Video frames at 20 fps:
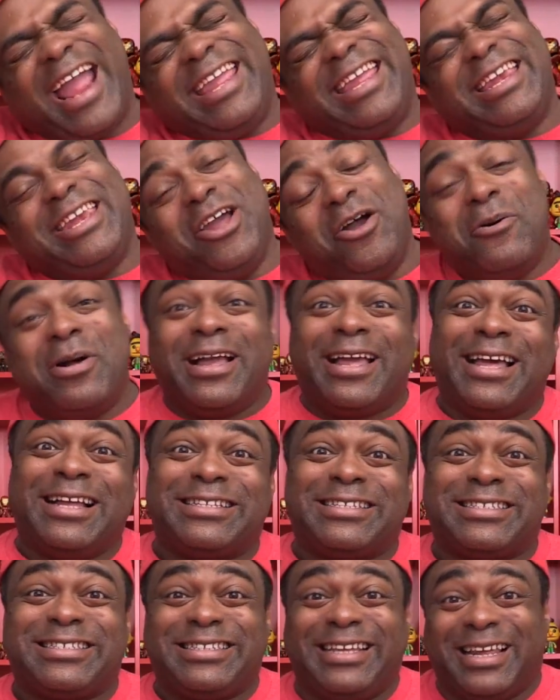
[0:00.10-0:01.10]
you doing?
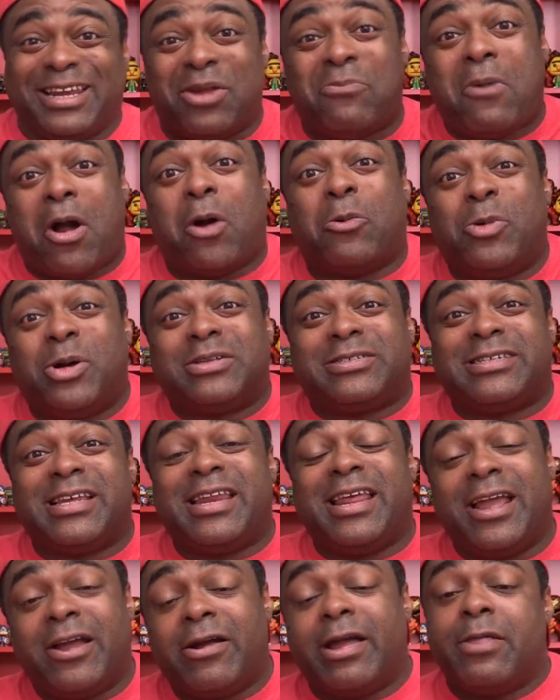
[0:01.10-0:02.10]
Good to see you. Lamarr Wilson
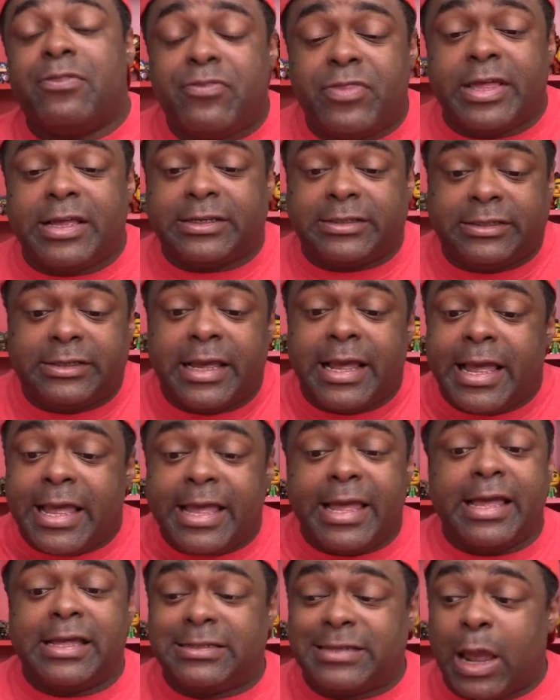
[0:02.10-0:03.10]
here, and this
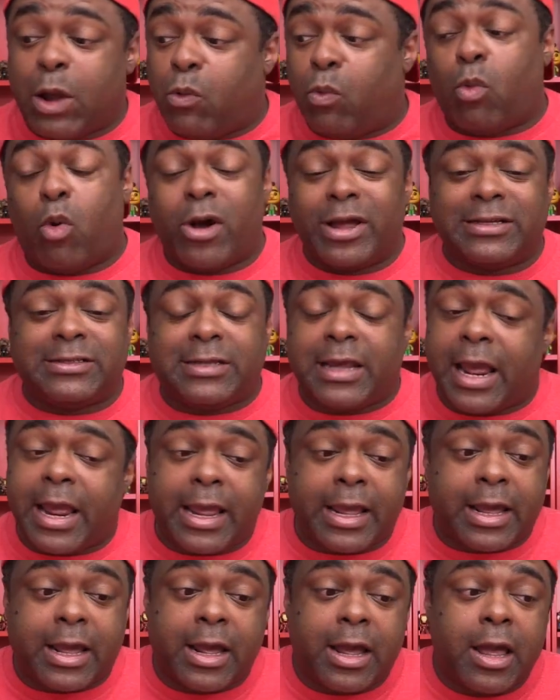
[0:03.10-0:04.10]
is a
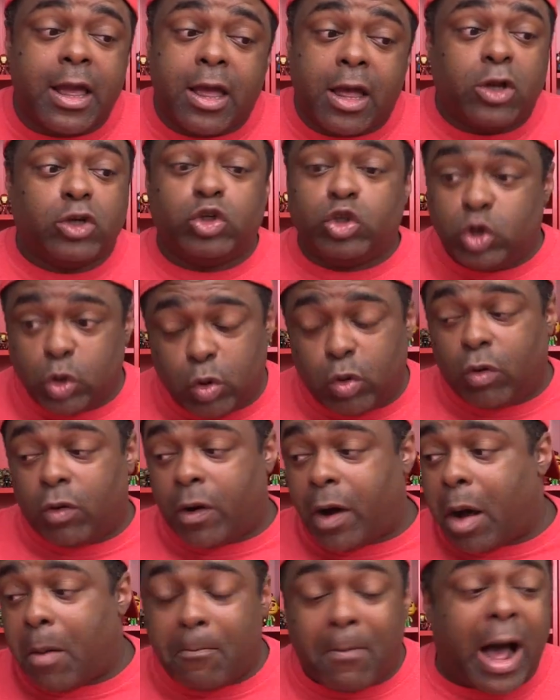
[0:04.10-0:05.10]
one-take
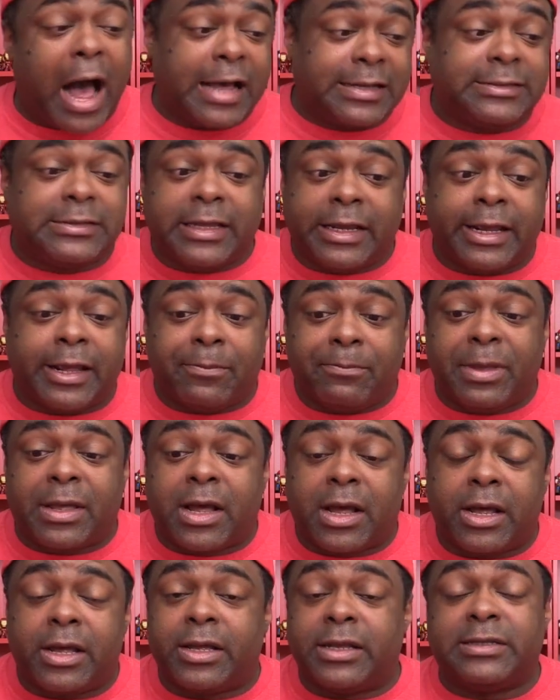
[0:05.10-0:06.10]
dual unboxing
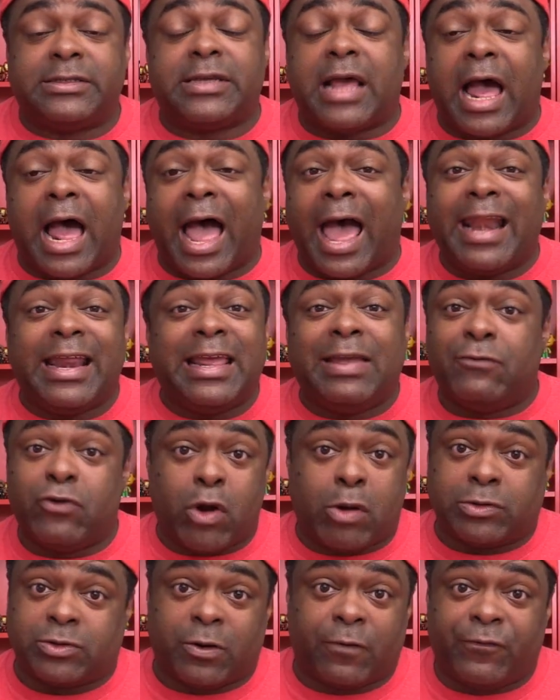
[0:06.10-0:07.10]
because I didn't even
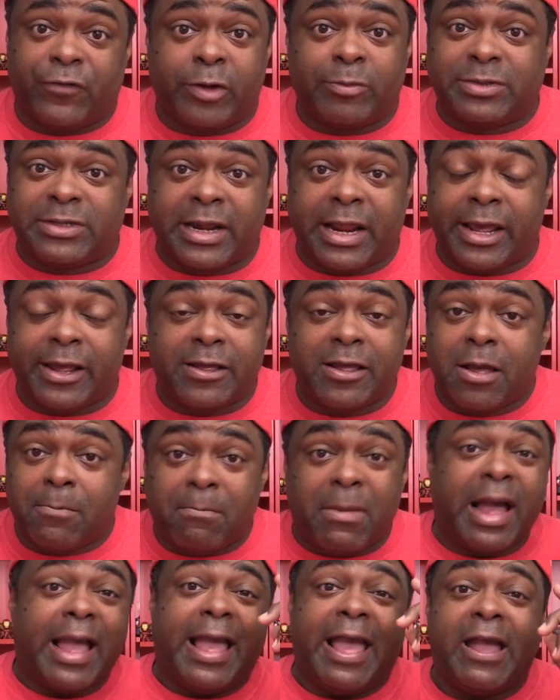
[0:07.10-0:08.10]
know I was going to film today.
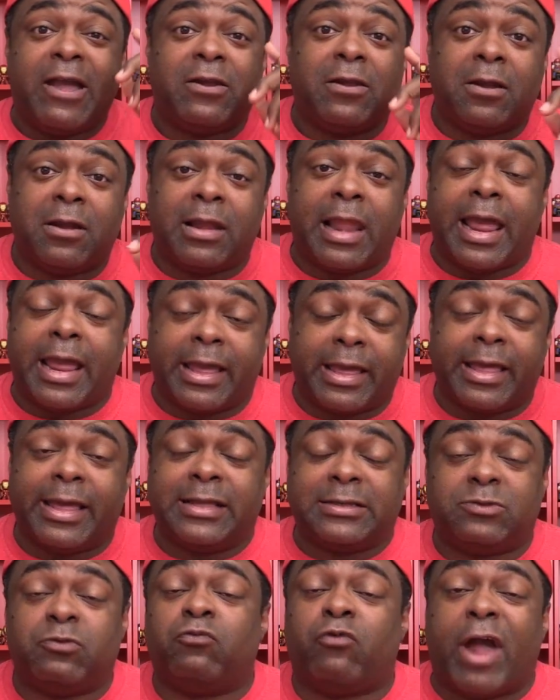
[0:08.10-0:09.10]
My hair looked like
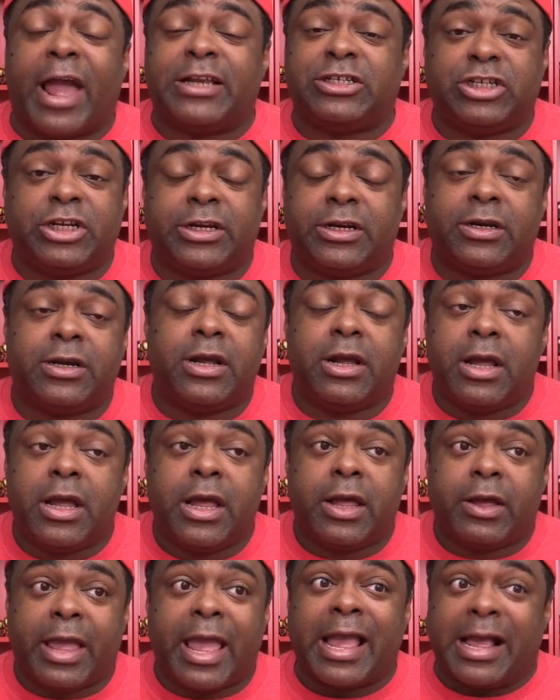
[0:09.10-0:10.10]
it's Ratchet
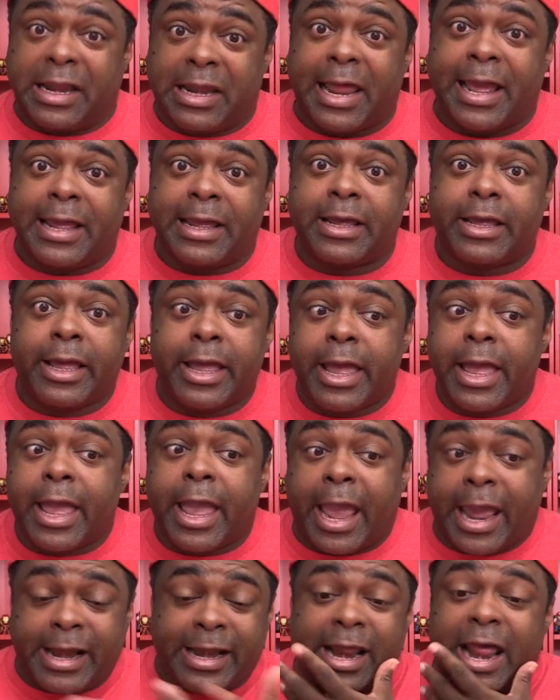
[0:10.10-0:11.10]
and Clank,
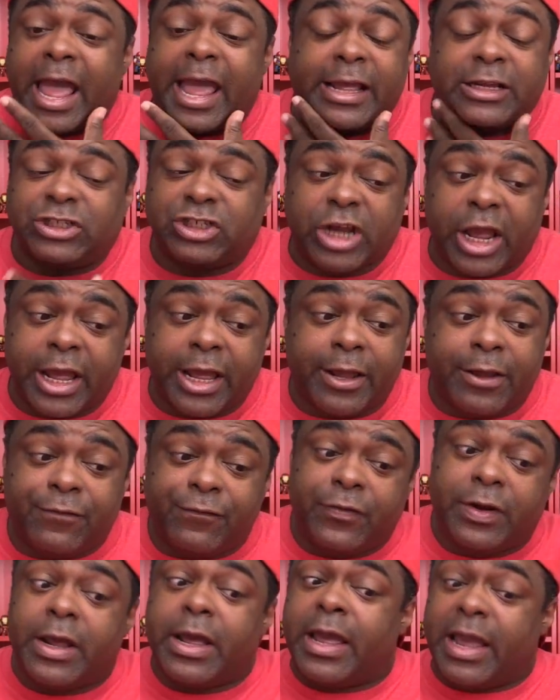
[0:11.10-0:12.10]
and I ain't
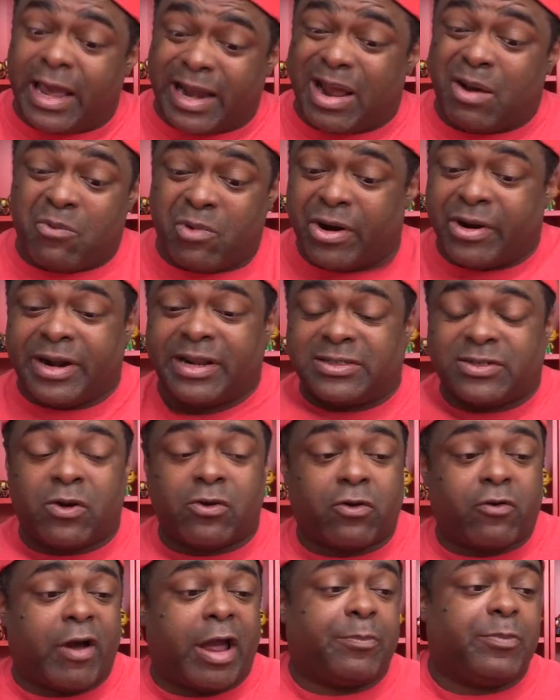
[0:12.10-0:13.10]
shaved, and I'm wearing this
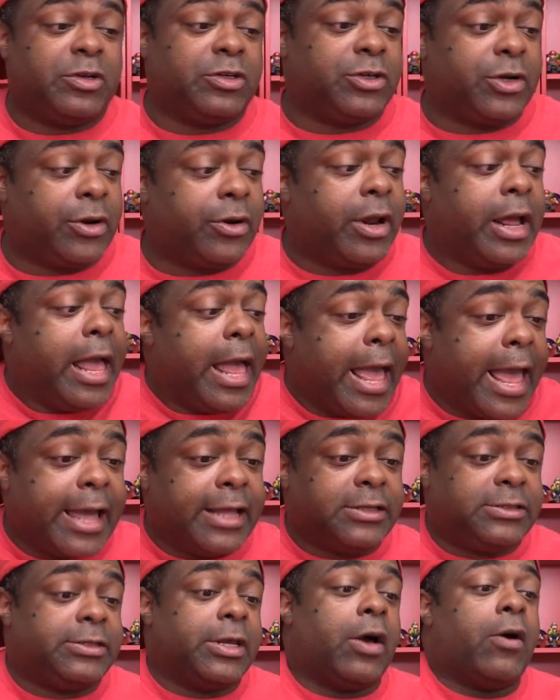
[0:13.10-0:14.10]
old crappy shirt.
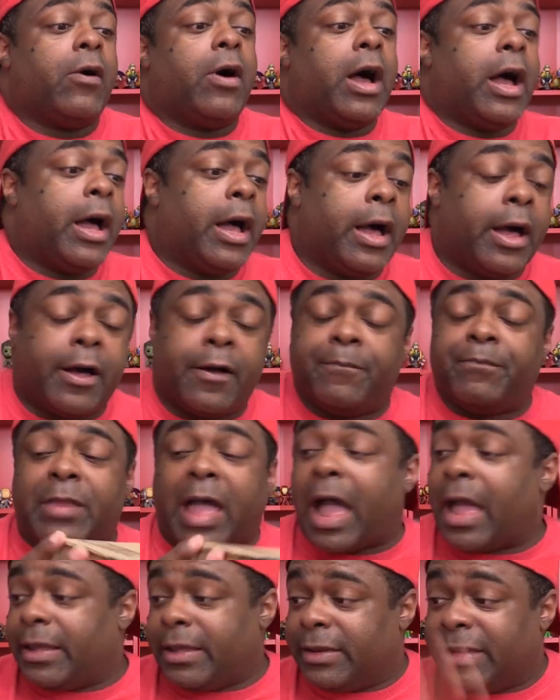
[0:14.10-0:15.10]
And so, BAM!